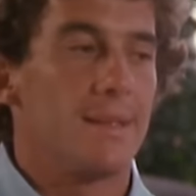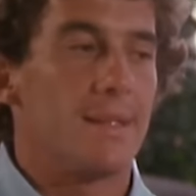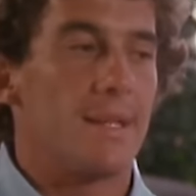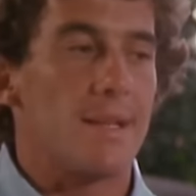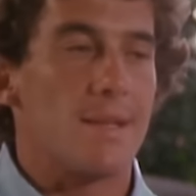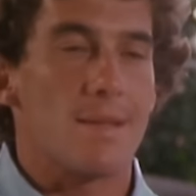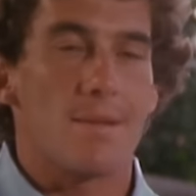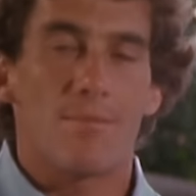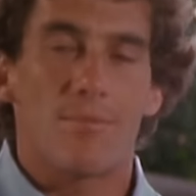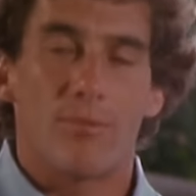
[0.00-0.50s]

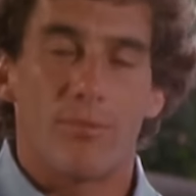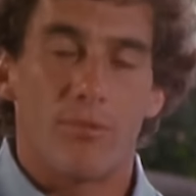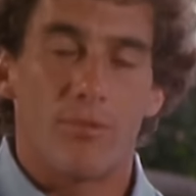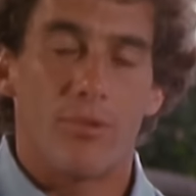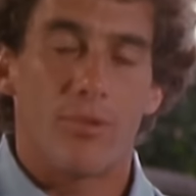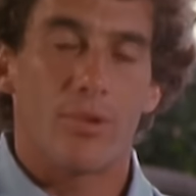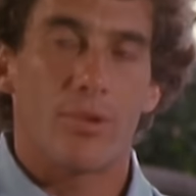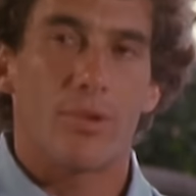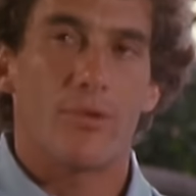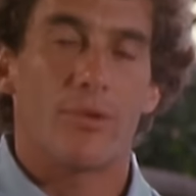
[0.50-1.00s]
And
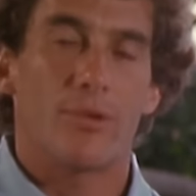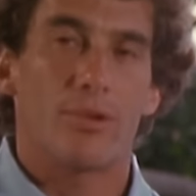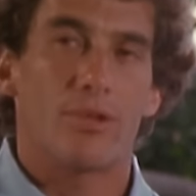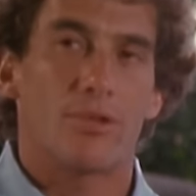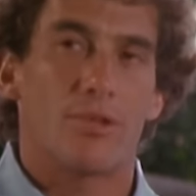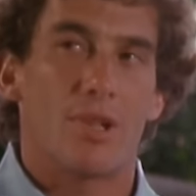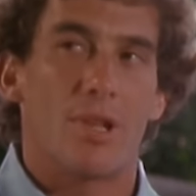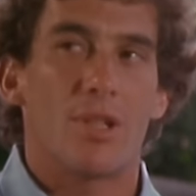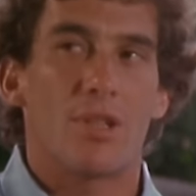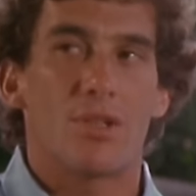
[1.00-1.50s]
from the
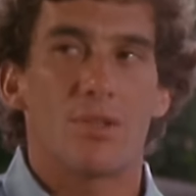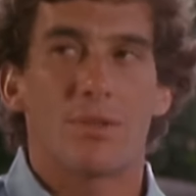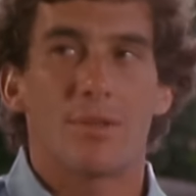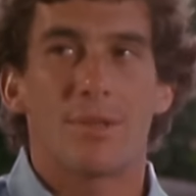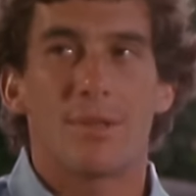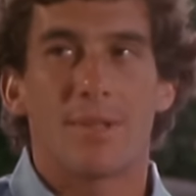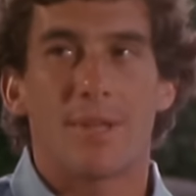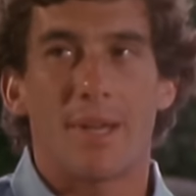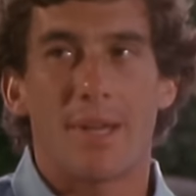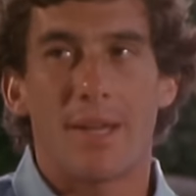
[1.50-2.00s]
frustration
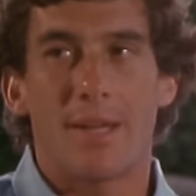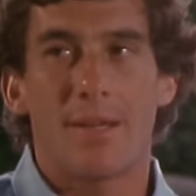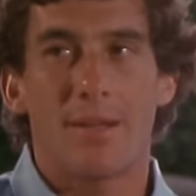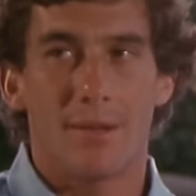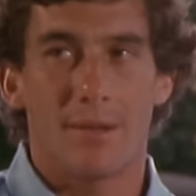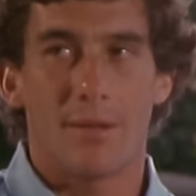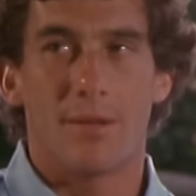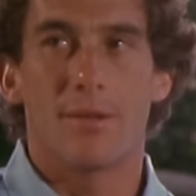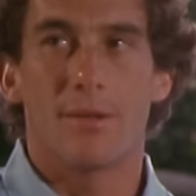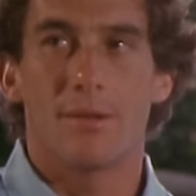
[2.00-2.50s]
and the
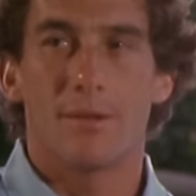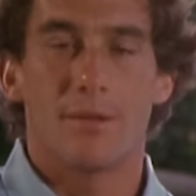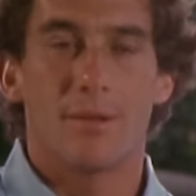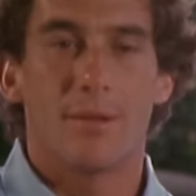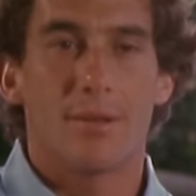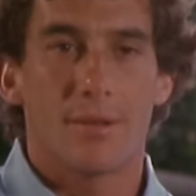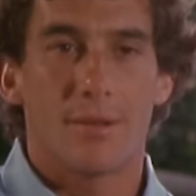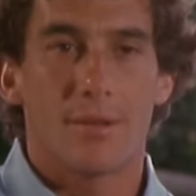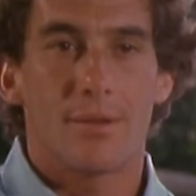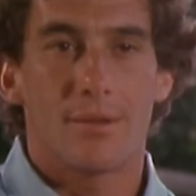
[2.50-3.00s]
anger,
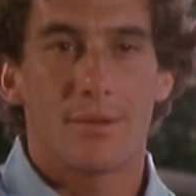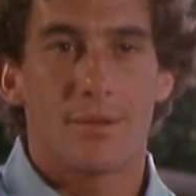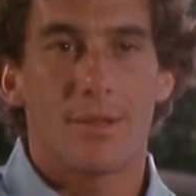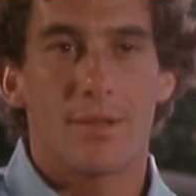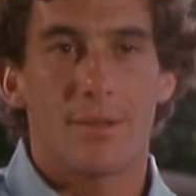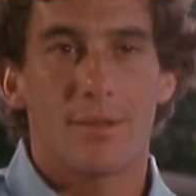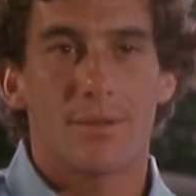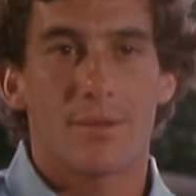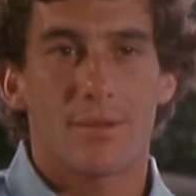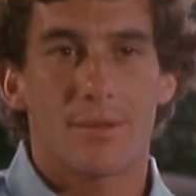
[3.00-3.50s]

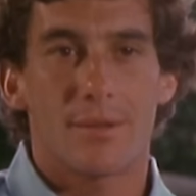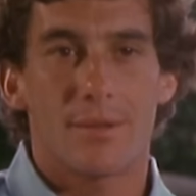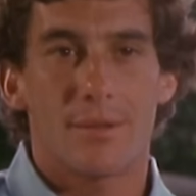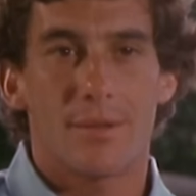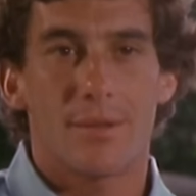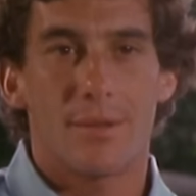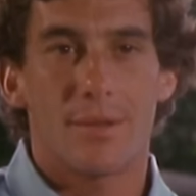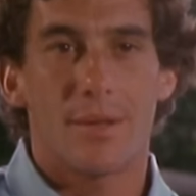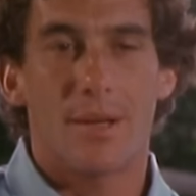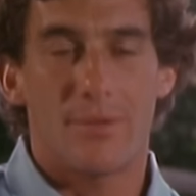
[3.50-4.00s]
is
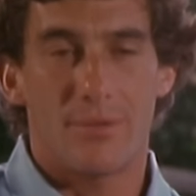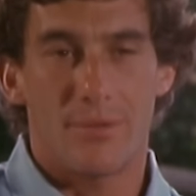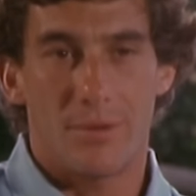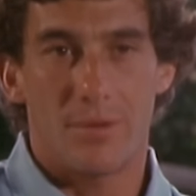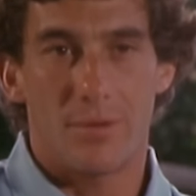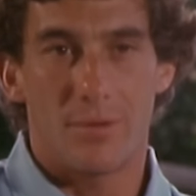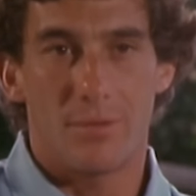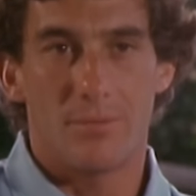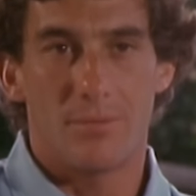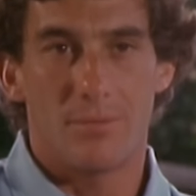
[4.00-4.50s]
uh,
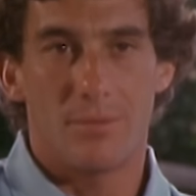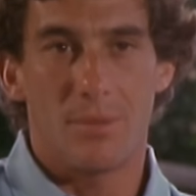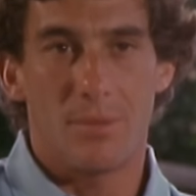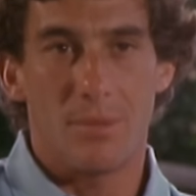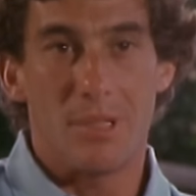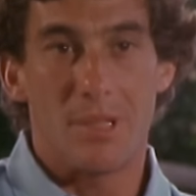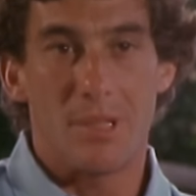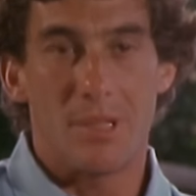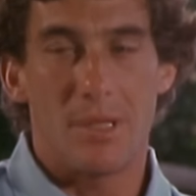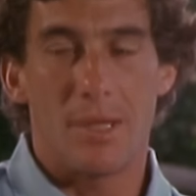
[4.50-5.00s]
after
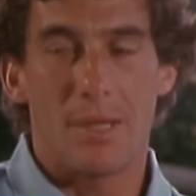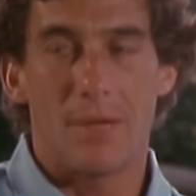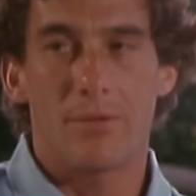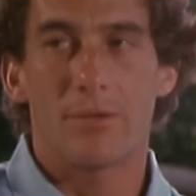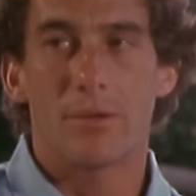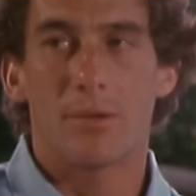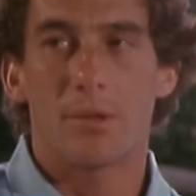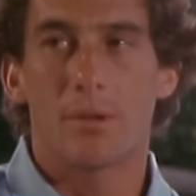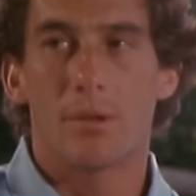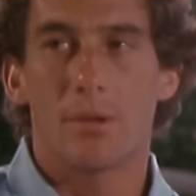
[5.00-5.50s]
immediately
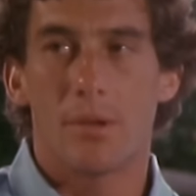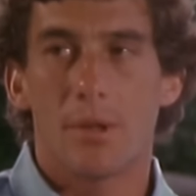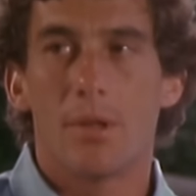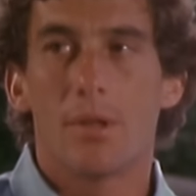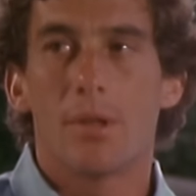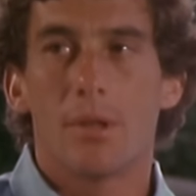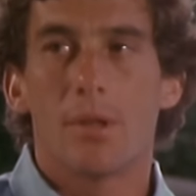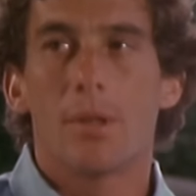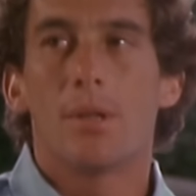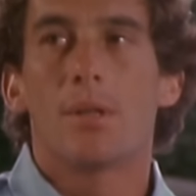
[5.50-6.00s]
after,
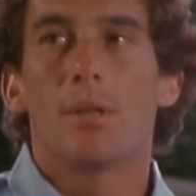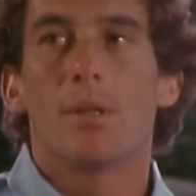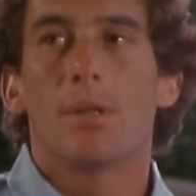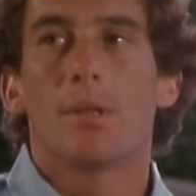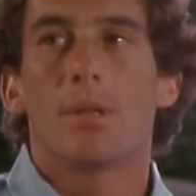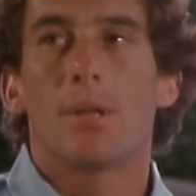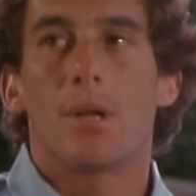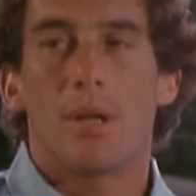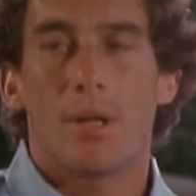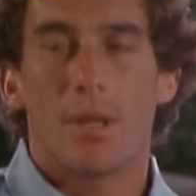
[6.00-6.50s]

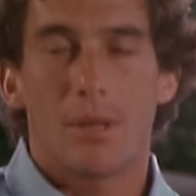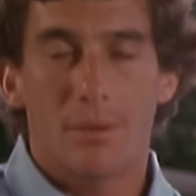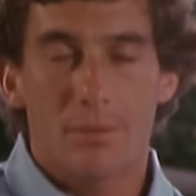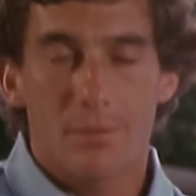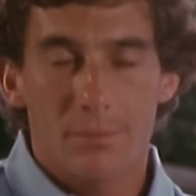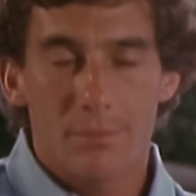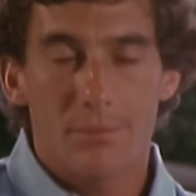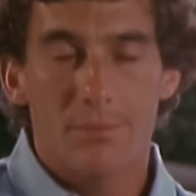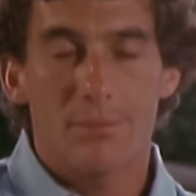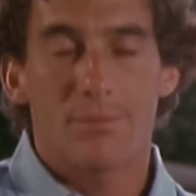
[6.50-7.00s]
I,
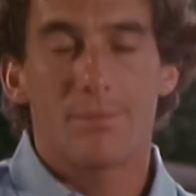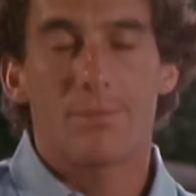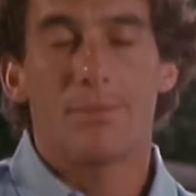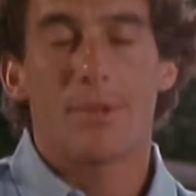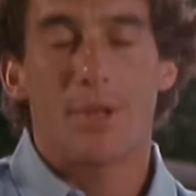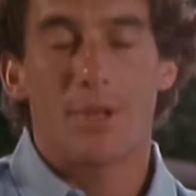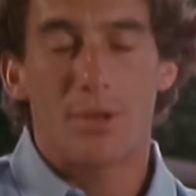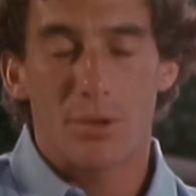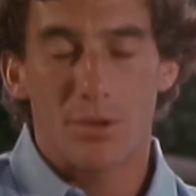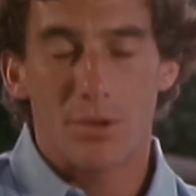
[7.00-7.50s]

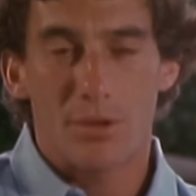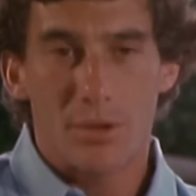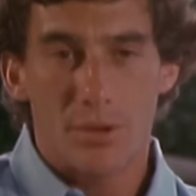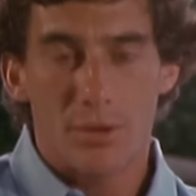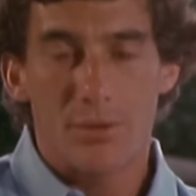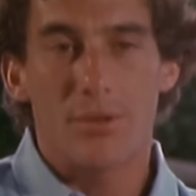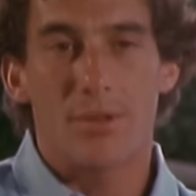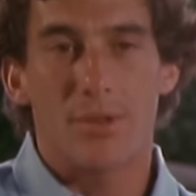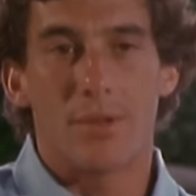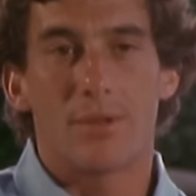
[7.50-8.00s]
I just
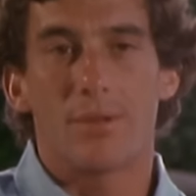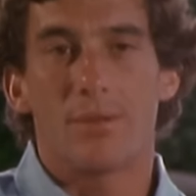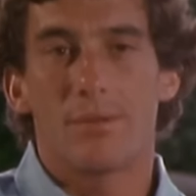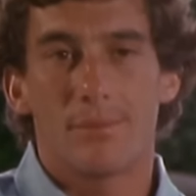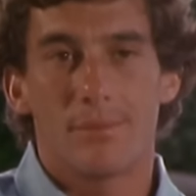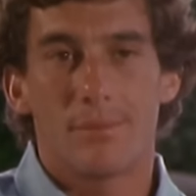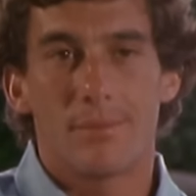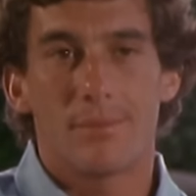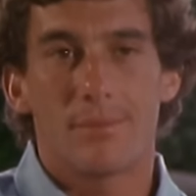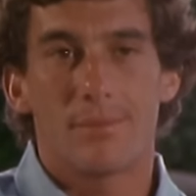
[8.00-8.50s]
use it,
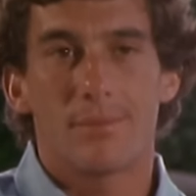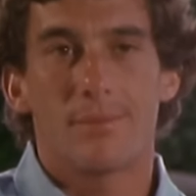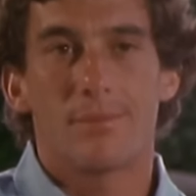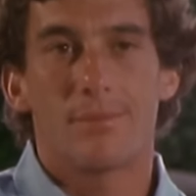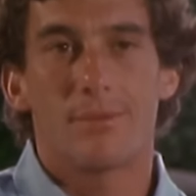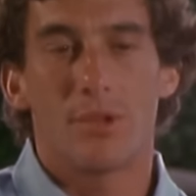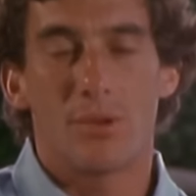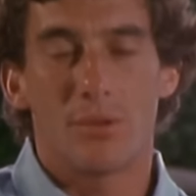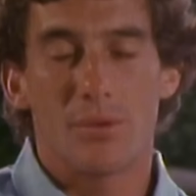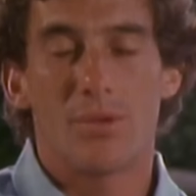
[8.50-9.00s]

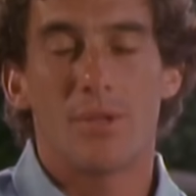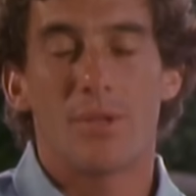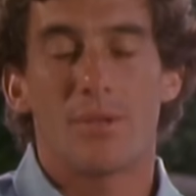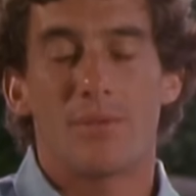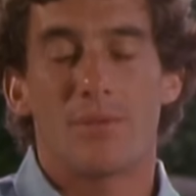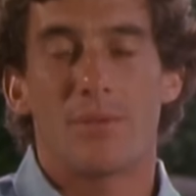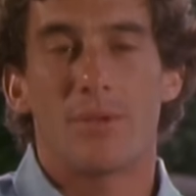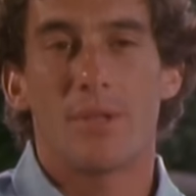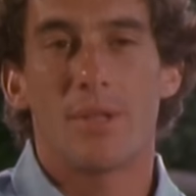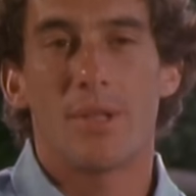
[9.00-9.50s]
use it
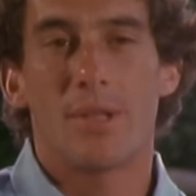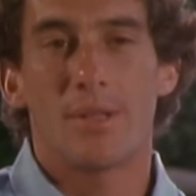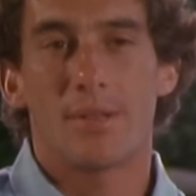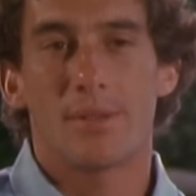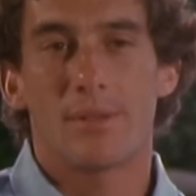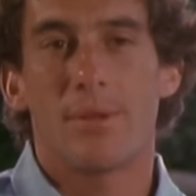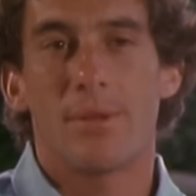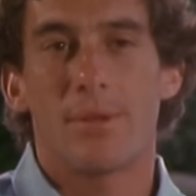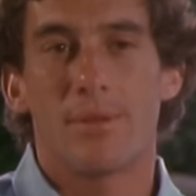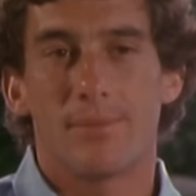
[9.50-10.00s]
for the
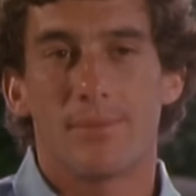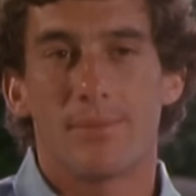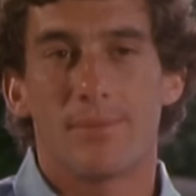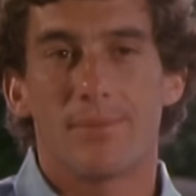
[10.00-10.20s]
next one